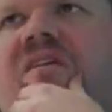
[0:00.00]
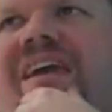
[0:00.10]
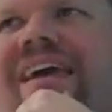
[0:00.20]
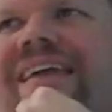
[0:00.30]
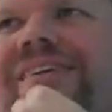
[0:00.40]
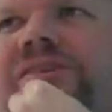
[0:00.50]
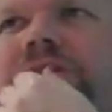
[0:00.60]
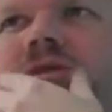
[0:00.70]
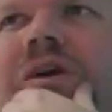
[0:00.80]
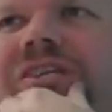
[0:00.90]
Yeah, that's a
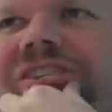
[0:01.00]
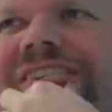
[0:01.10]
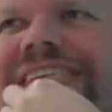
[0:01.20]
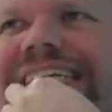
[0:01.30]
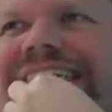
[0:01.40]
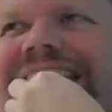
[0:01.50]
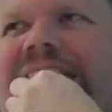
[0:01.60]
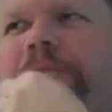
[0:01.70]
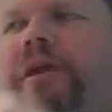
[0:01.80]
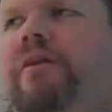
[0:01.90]
good question.
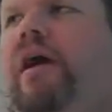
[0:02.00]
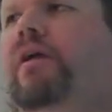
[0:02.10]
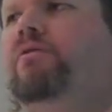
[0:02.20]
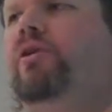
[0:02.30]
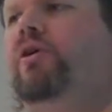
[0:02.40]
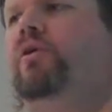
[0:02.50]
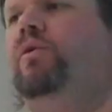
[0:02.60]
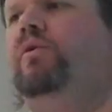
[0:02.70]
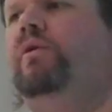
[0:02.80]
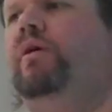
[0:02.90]
I don't
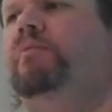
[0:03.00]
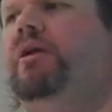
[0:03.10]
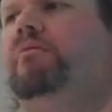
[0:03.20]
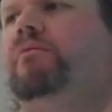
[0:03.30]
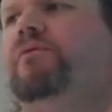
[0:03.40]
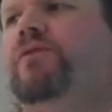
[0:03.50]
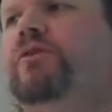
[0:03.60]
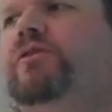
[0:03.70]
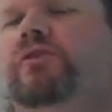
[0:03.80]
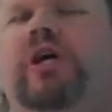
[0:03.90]
know.
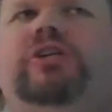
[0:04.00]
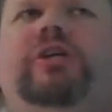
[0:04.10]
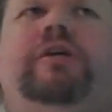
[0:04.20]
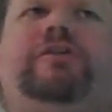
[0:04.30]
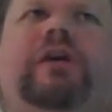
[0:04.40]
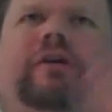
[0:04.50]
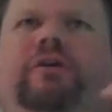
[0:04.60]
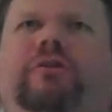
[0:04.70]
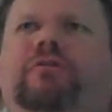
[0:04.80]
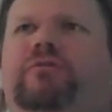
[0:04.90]
First, judging is
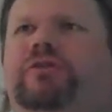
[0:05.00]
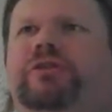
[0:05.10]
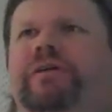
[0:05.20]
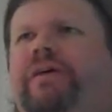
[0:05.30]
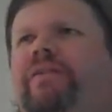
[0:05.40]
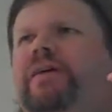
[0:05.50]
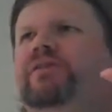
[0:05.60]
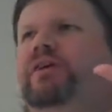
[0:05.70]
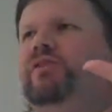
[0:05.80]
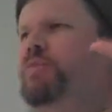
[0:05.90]
that's
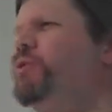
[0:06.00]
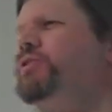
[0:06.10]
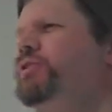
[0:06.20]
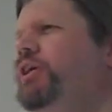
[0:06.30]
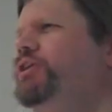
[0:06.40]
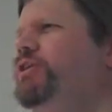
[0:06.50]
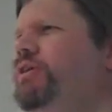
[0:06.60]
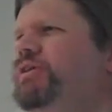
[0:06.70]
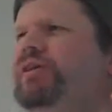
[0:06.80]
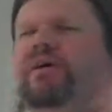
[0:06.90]
its own presentation in
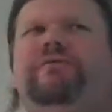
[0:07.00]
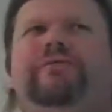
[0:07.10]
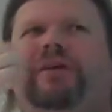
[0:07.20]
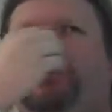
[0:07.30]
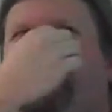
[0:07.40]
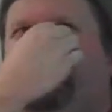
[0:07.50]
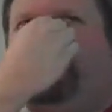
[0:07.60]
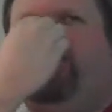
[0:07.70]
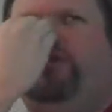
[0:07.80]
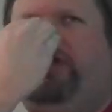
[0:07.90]
itself. Because
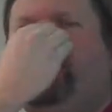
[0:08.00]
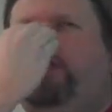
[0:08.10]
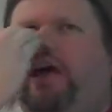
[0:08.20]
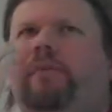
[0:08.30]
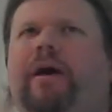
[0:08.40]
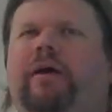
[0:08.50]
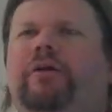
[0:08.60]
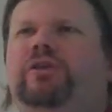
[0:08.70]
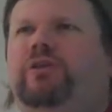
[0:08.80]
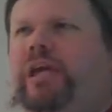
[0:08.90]
I've been thinking a lot about
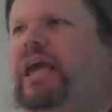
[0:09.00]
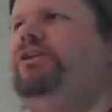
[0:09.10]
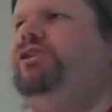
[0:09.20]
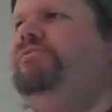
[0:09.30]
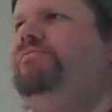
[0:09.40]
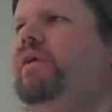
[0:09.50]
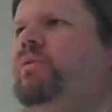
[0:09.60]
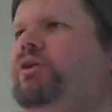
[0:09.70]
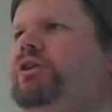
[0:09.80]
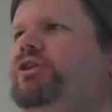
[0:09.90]
adjudication and
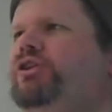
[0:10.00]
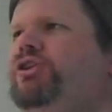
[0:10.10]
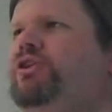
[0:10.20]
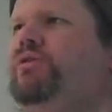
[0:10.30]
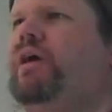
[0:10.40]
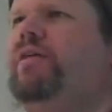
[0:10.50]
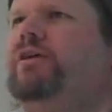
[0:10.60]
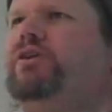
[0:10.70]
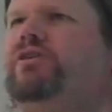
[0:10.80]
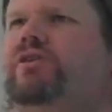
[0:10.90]
what judges should do and how they
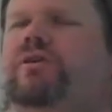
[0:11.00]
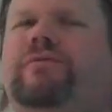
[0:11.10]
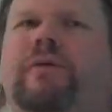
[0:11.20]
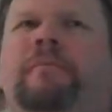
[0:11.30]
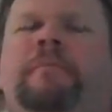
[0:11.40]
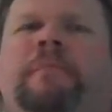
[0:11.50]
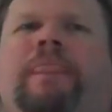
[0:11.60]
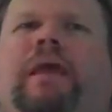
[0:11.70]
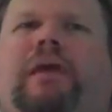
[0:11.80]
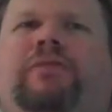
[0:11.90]
should serve.
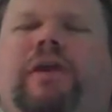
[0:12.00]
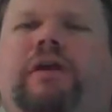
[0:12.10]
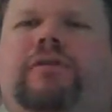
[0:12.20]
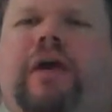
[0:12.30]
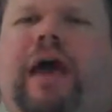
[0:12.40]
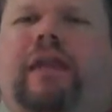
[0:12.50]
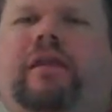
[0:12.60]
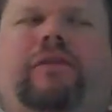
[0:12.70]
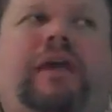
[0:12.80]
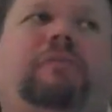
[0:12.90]
And I think that
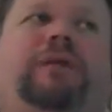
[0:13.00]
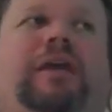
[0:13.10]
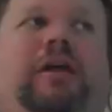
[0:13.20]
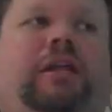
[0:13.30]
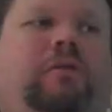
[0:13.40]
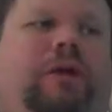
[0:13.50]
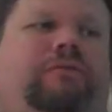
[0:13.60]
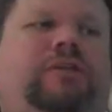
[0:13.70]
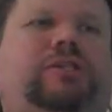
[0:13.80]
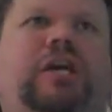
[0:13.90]
they could be at any one of
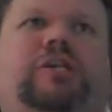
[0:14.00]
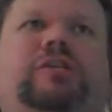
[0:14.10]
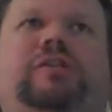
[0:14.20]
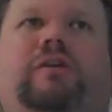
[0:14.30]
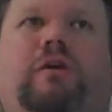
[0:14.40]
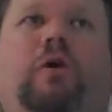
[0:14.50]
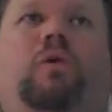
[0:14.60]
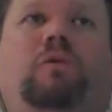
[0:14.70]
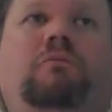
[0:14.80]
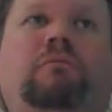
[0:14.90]
these stages in their own